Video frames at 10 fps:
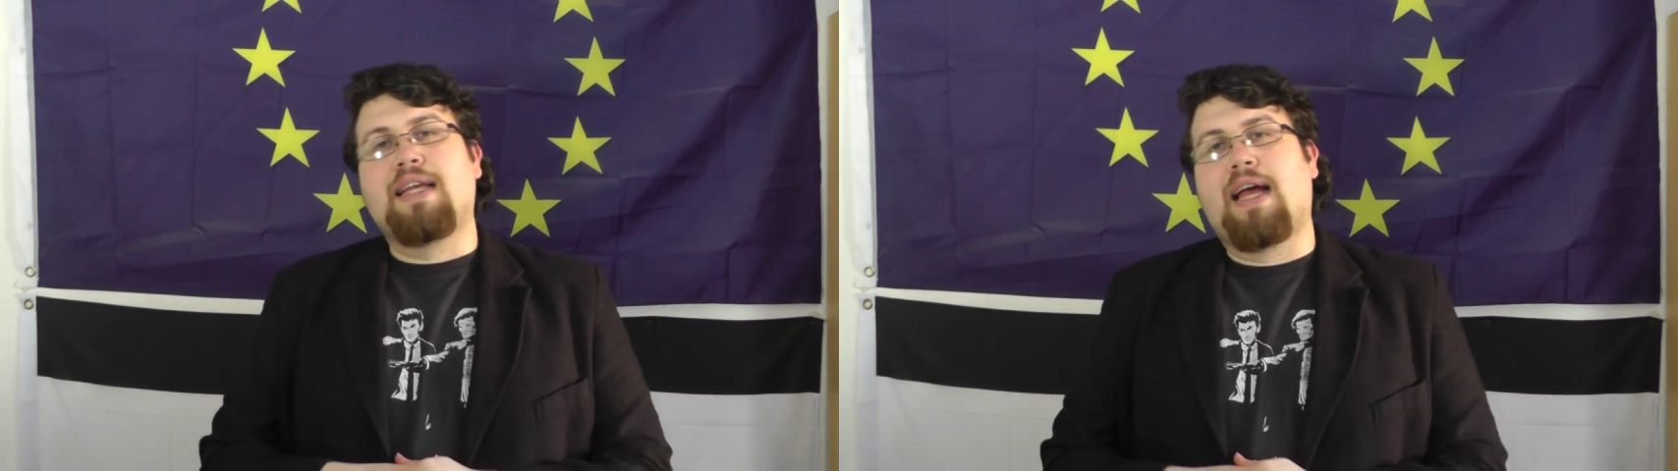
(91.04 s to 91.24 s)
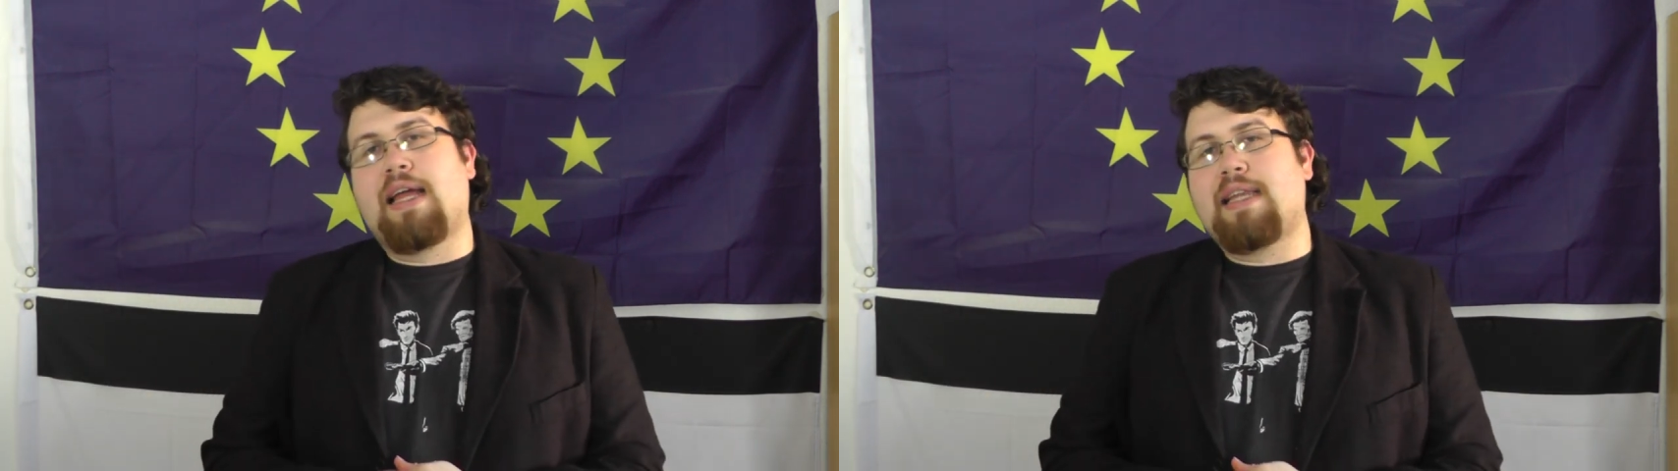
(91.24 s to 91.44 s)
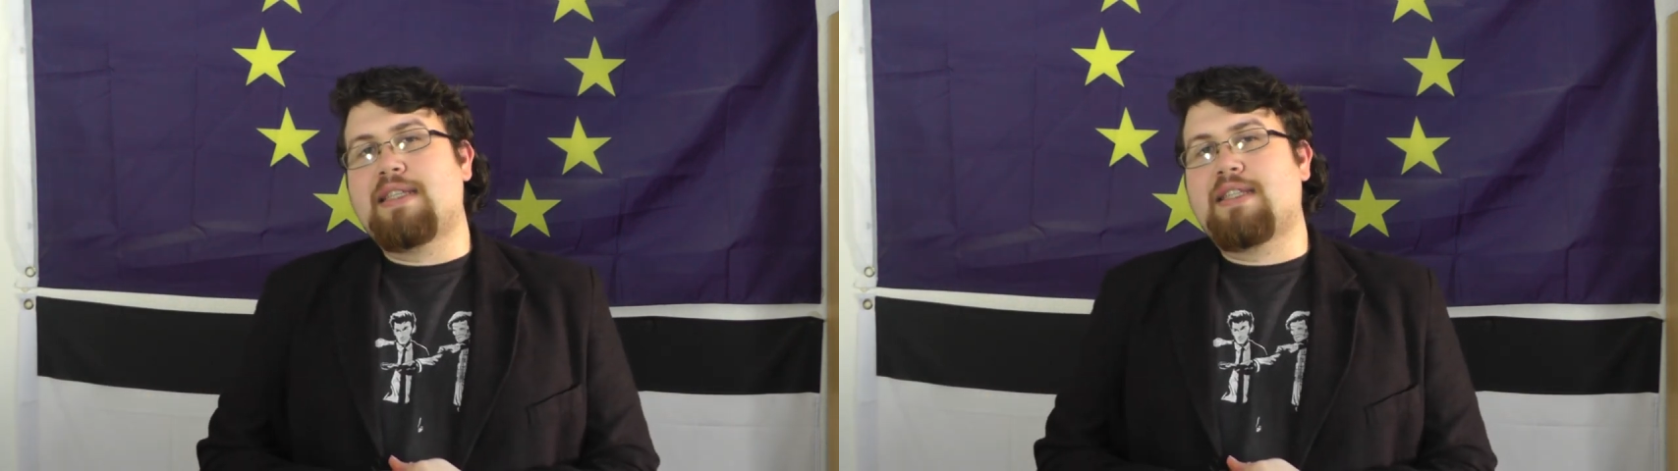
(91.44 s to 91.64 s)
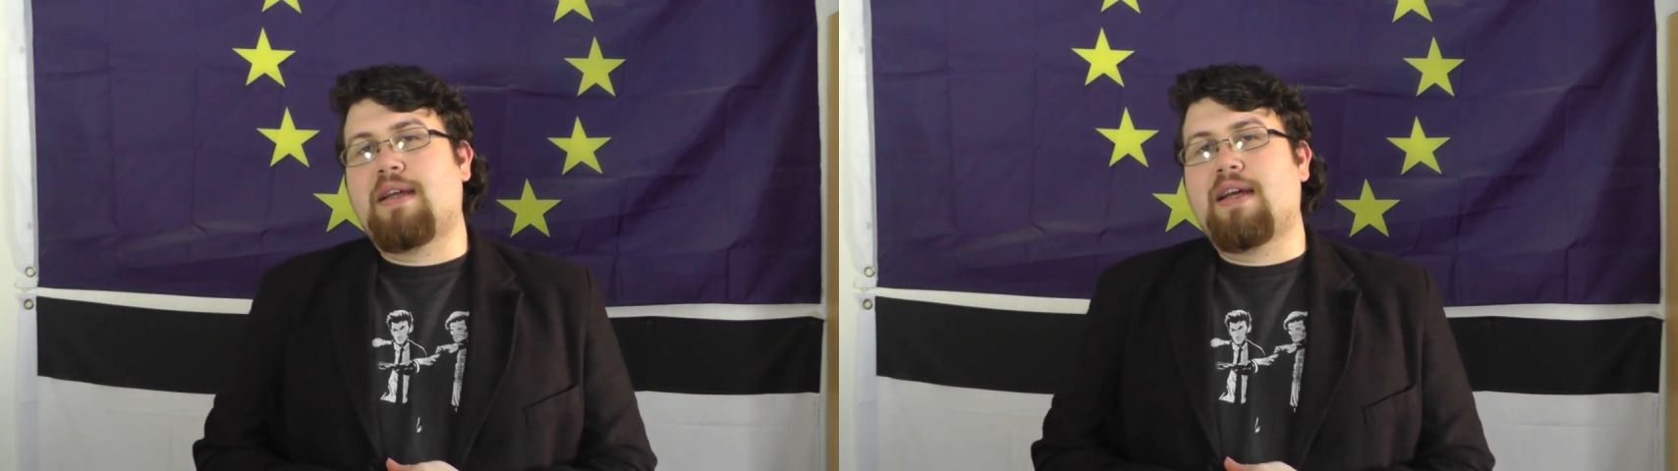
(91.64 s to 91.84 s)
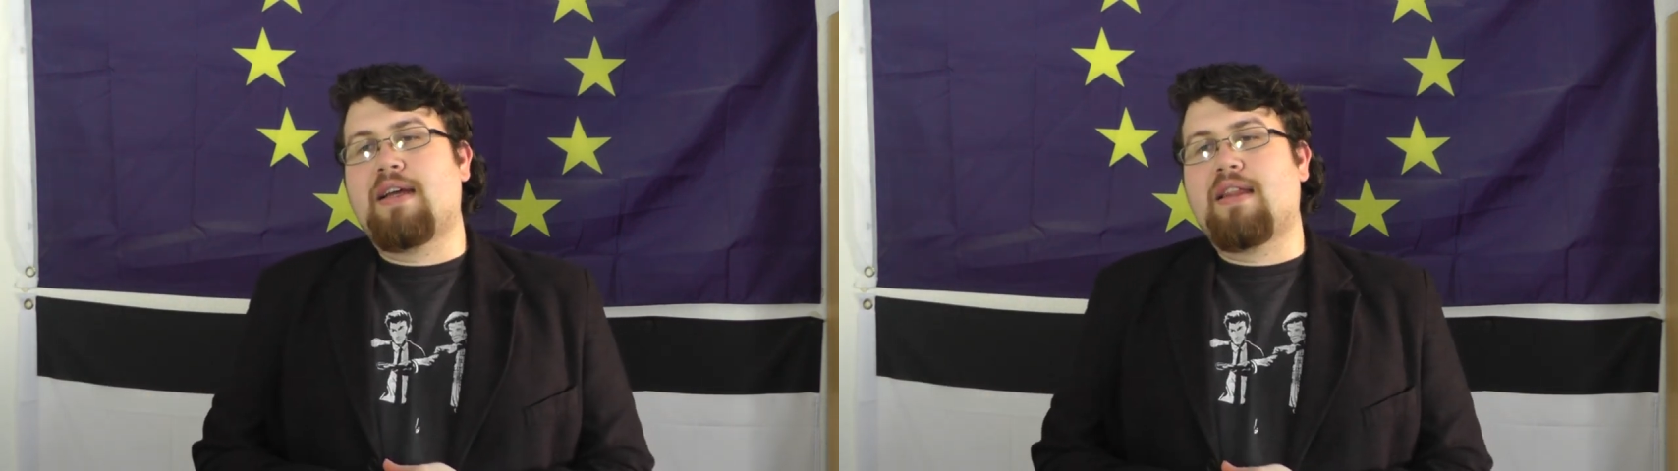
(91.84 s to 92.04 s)
and
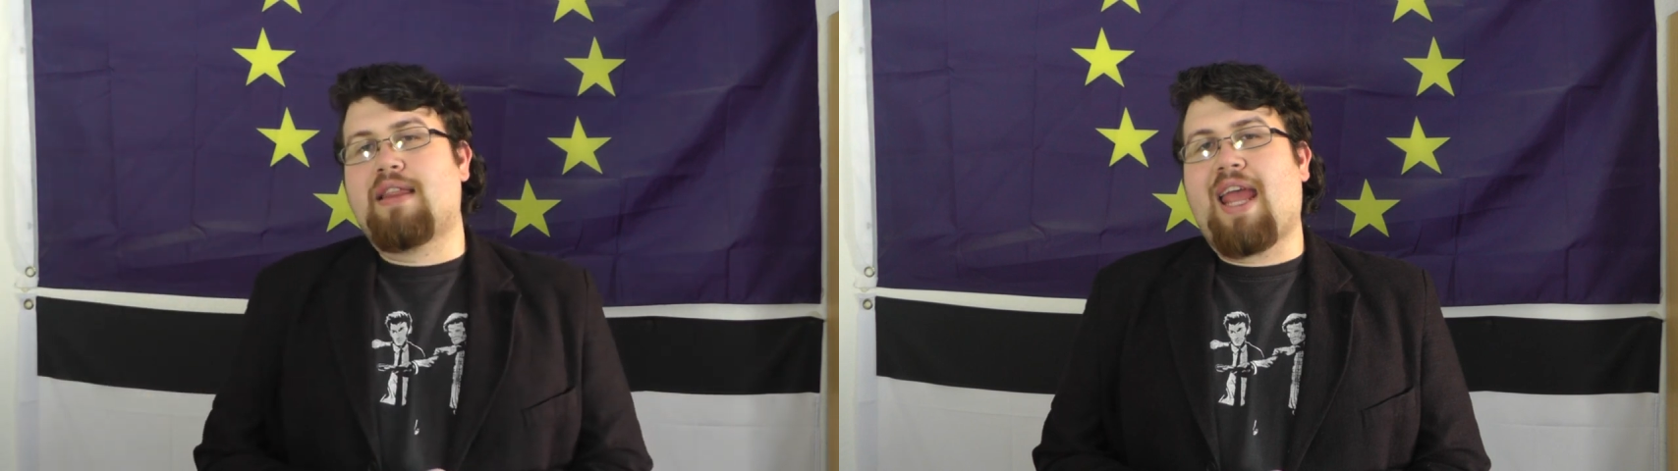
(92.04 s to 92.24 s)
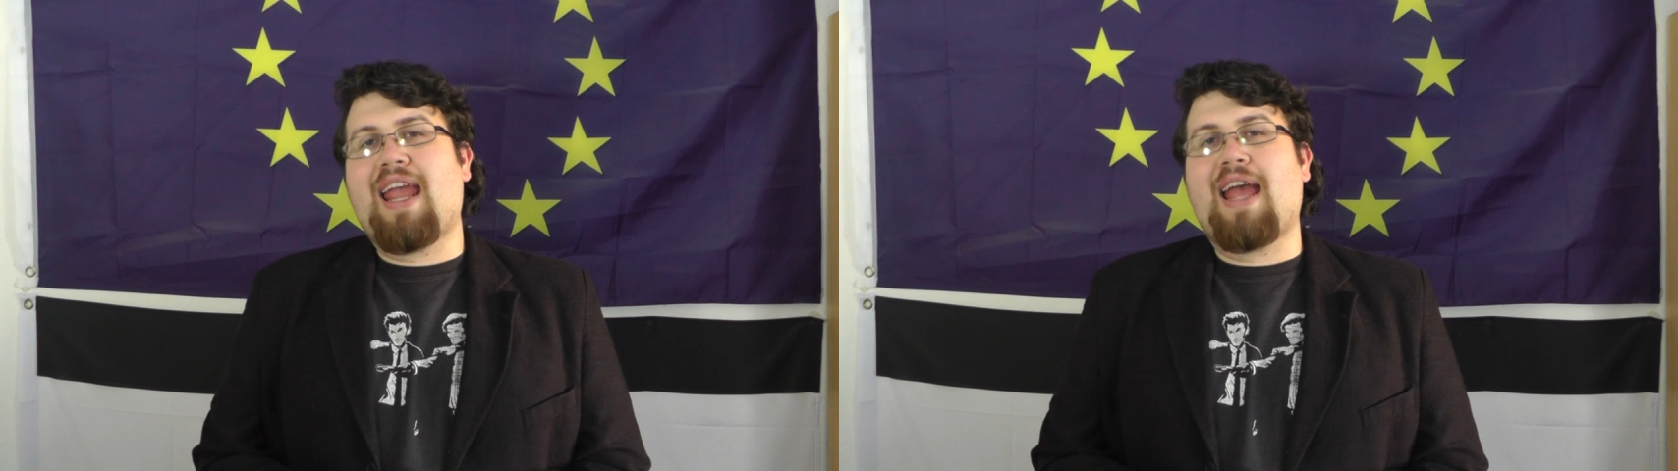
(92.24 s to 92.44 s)
uh, they